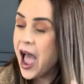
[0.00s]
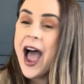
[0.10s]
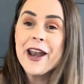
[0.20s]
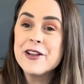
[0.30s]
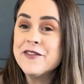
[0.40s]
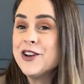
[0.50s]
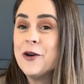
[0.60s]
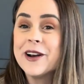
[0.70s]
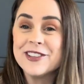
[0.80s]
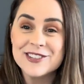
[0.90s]
I don't even know
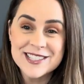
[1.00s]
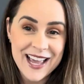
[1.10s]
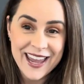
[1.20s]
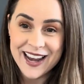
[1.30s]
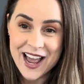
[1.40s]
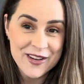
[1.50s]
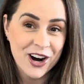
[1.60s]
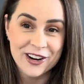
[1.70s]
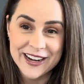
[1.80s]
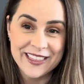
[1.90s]
what it looks like and I
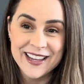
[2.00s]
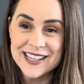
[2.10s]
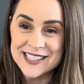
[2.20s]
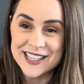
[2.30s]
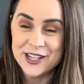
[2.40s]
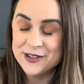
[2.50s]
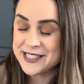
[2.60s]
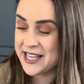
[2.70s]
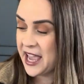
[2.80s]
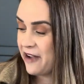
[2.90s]
already think it's the cutest
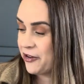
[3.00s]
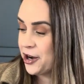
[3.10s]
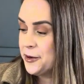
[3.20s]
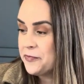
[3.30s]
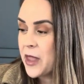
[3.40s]
thing ever.